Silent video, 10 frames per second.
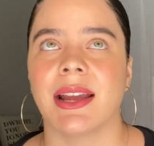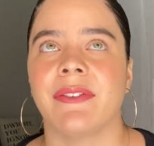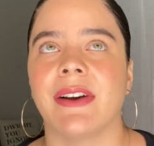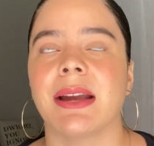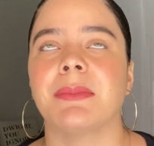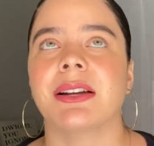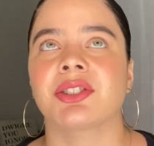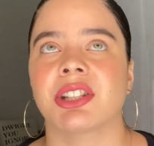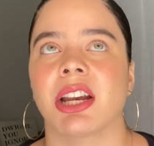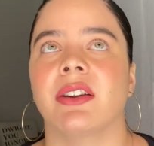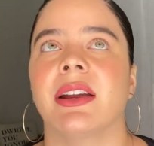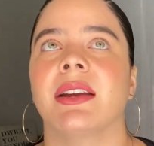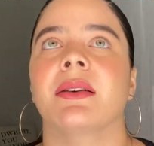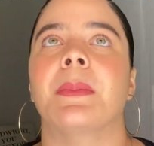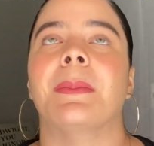if I am not
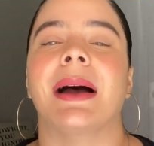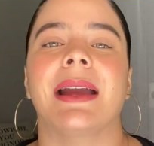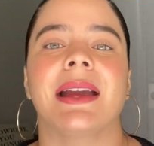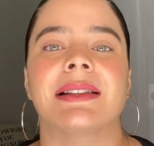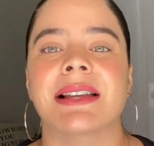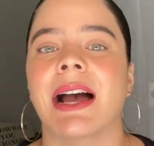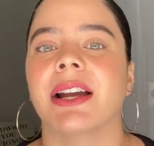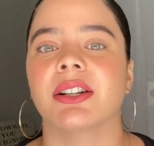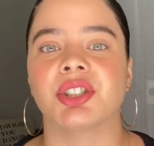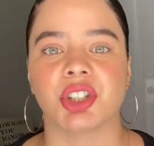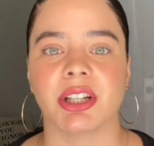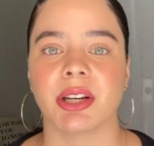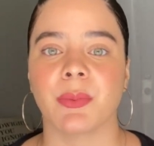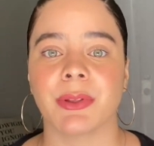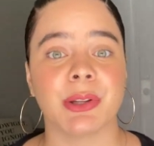sharing my entire journey
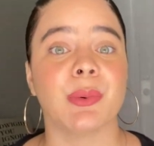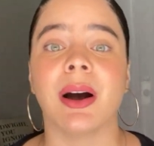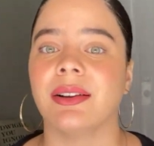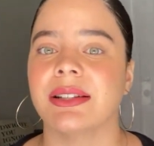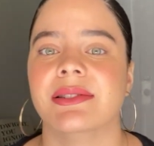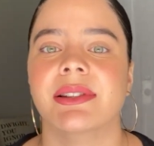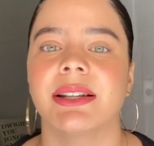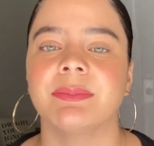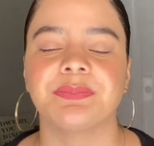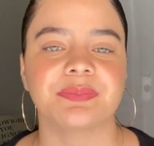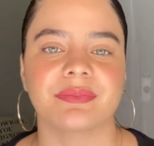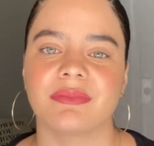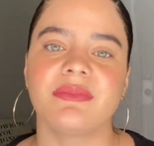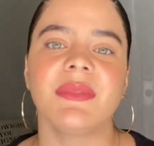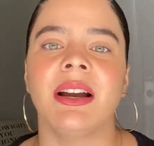with you honestly,
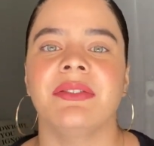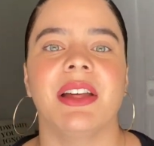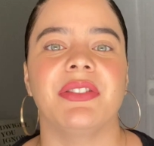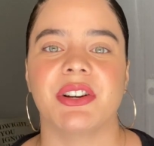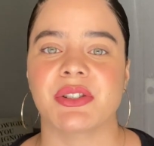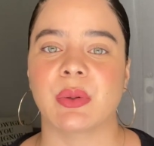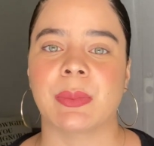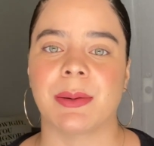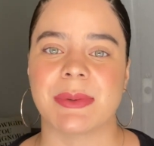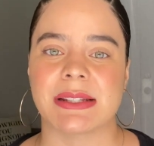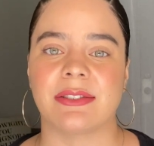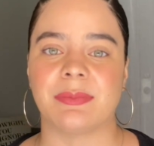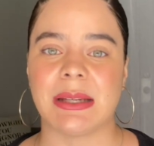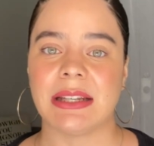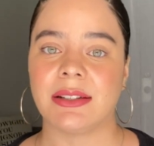then there's no purpose of
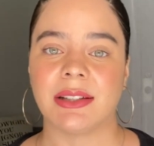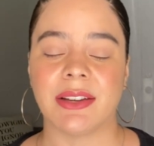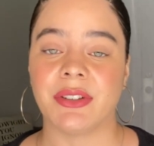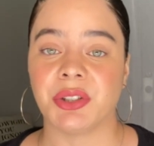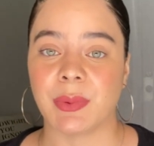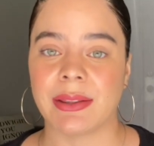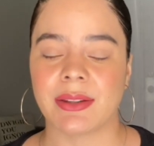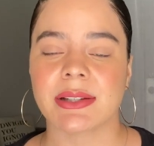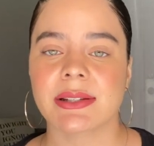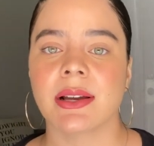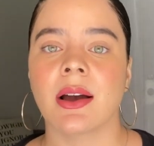me even doing this.